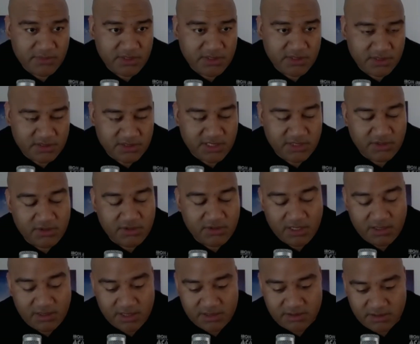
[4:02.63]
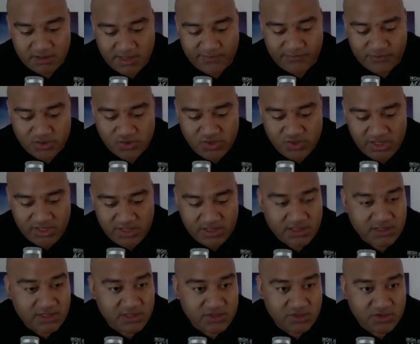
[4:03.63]
because I know how you love your training,
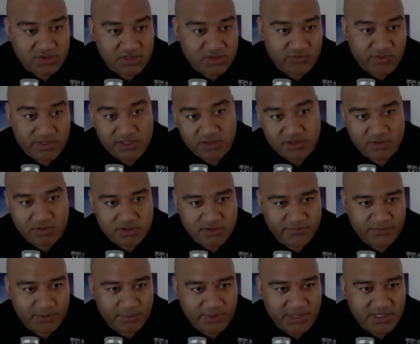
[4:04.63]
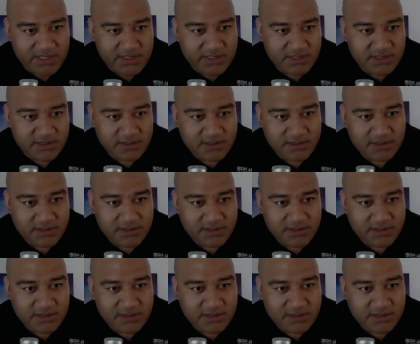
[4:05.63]
did you just run across with your bags?